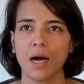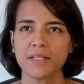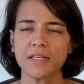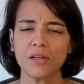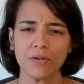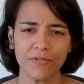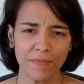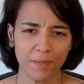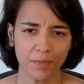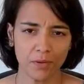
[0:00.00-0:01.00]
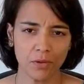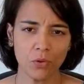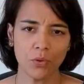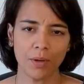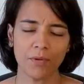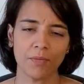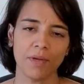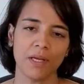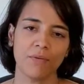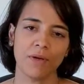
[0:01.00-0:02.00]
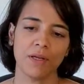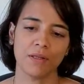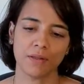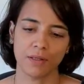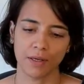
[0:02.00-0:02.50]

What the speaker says: I see a lot of people who come to me with